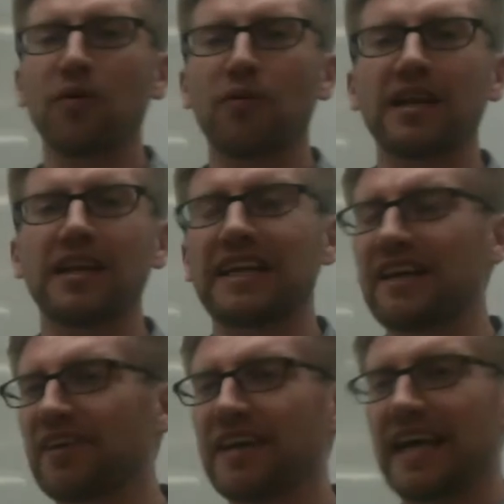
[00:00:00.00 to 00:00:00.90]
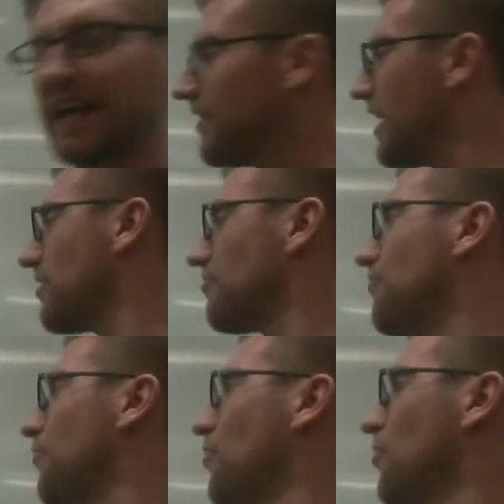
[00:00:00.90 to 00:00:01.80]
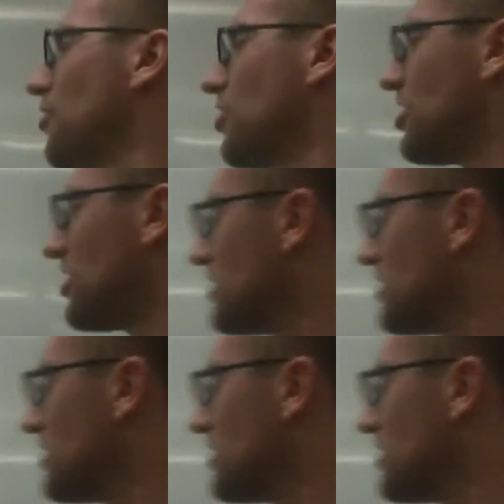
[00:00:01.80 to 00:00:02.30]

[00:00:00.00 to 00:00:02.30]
want to leave it in there for